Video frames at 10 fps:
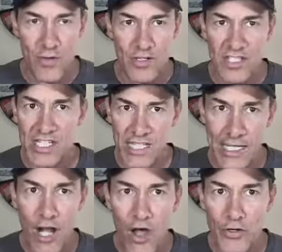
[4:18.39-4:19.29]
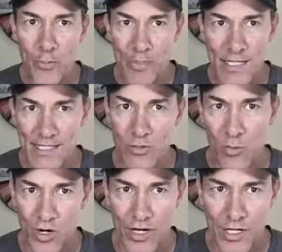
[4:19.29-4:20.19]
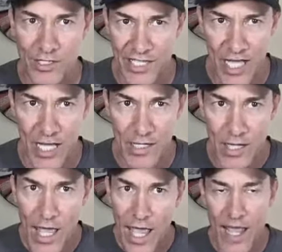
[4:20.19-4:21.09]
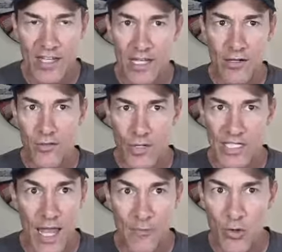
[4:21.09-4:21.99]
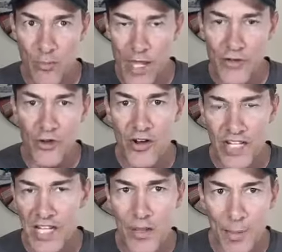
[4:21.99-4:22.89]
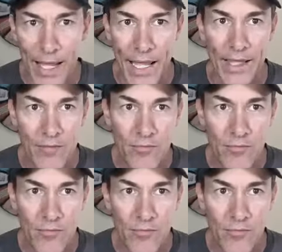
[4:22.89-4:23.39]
Just get all your busy work done, and then when it's time to go to bed, you're already into bed.